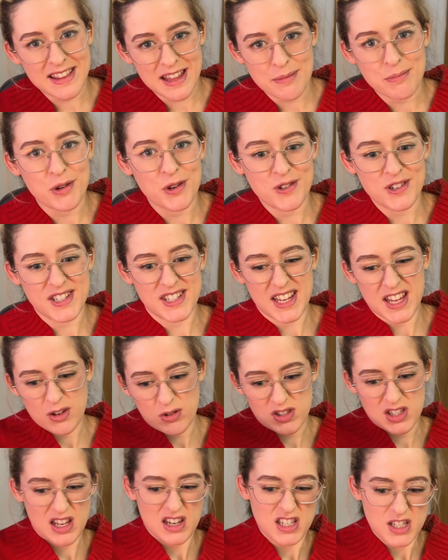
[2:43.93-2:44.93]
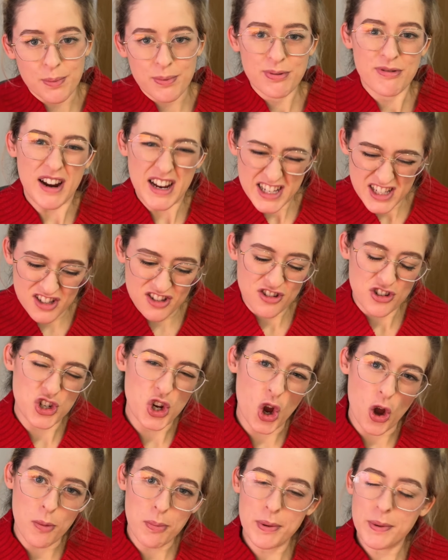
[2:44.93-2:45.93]
their motor skills like to press and
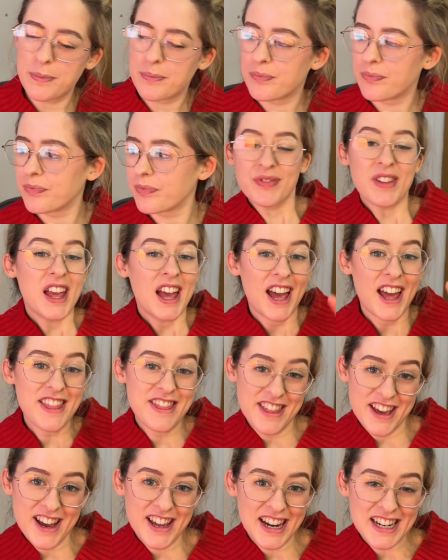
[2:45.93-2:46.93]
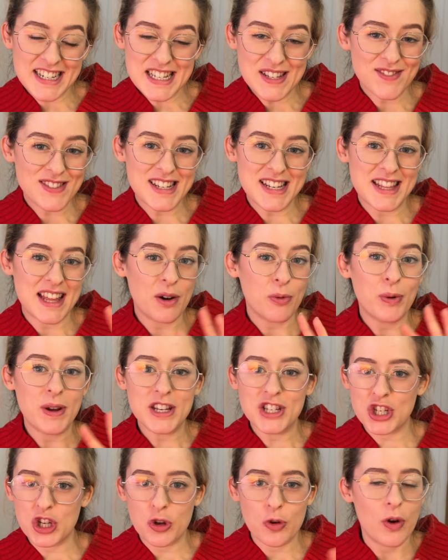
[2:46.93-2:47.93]
chop. A third activity that we
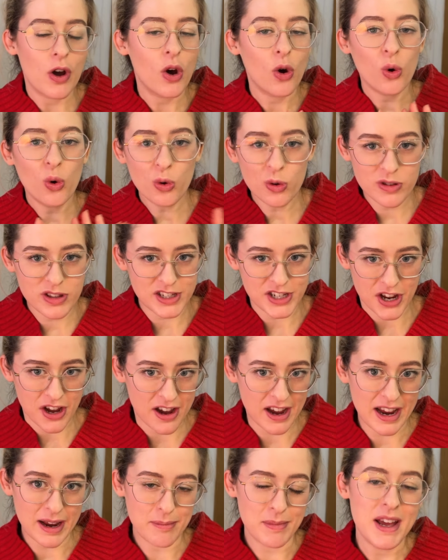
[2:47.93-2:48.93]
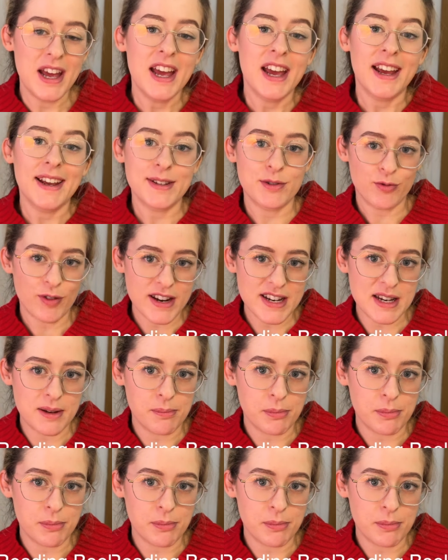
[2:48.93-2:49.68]
do all the time is reading